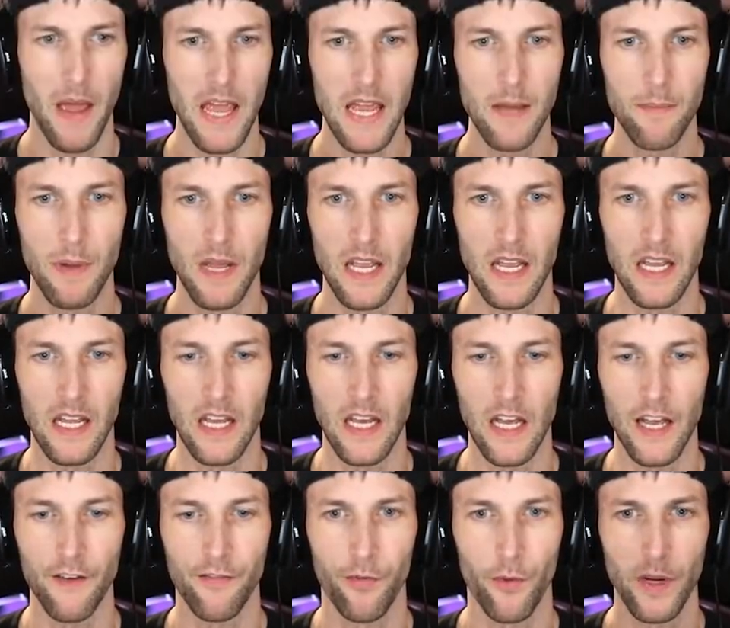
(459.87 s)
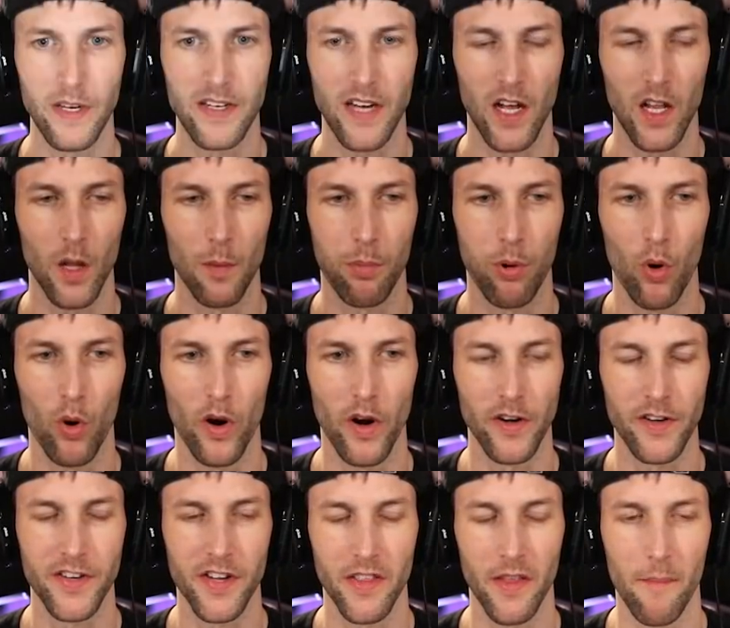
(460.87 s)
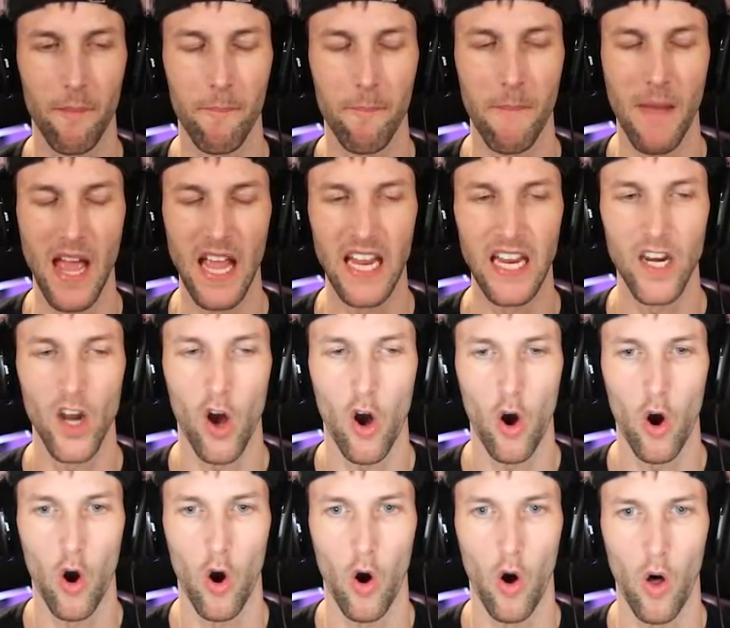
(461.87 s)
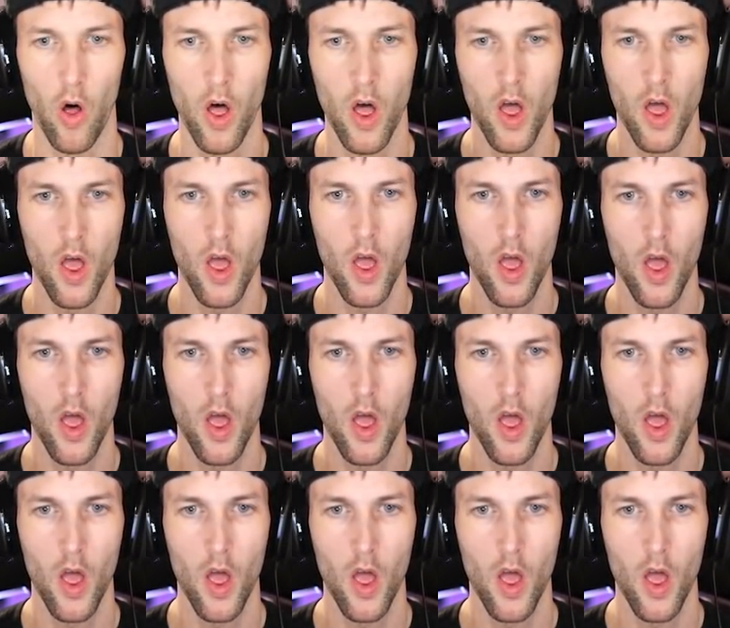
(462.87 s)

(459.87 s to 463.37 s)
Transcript: Maybe if we teleport to the main hall.